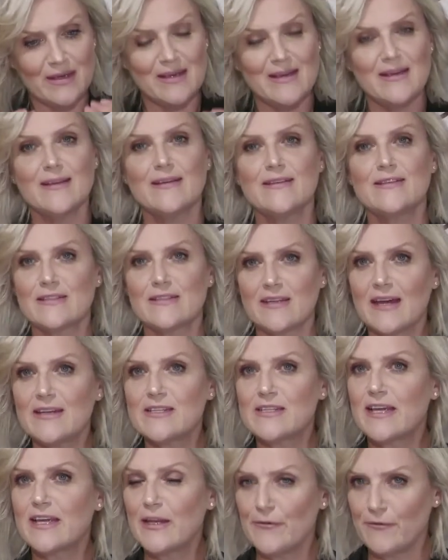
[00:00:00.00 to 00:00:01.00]
start to
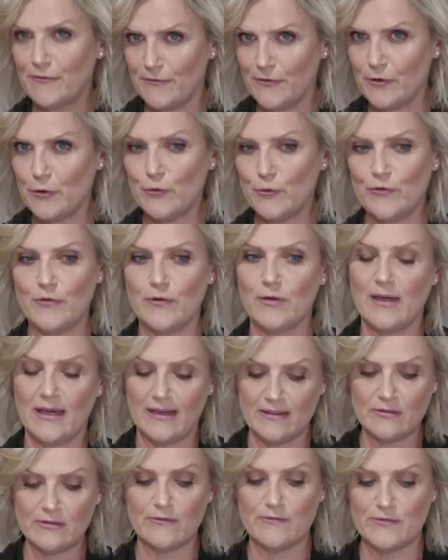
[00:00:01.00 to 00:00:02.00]
get a feel for,
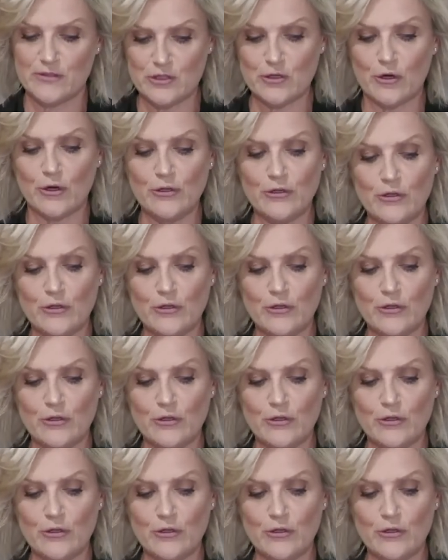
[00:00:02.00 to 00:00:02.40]
as I've shown